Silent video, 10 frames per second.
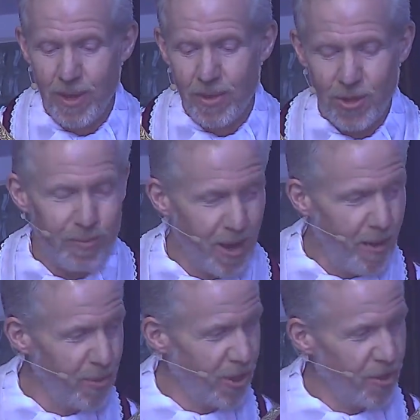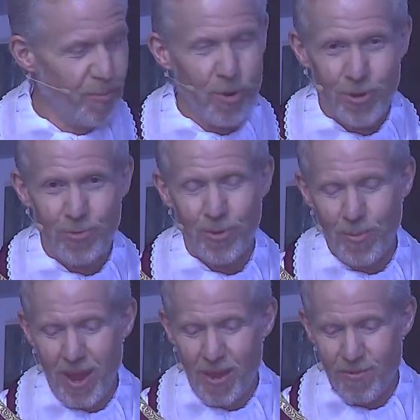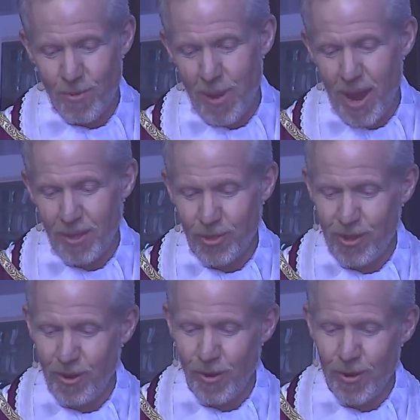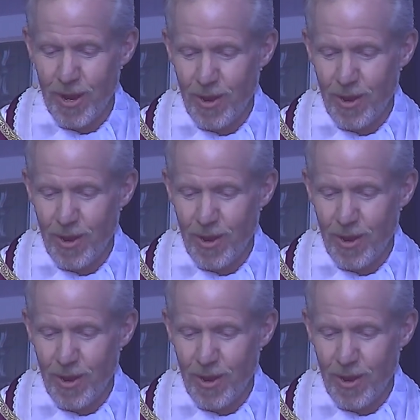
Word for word: sometimes has spoken with me after Mass here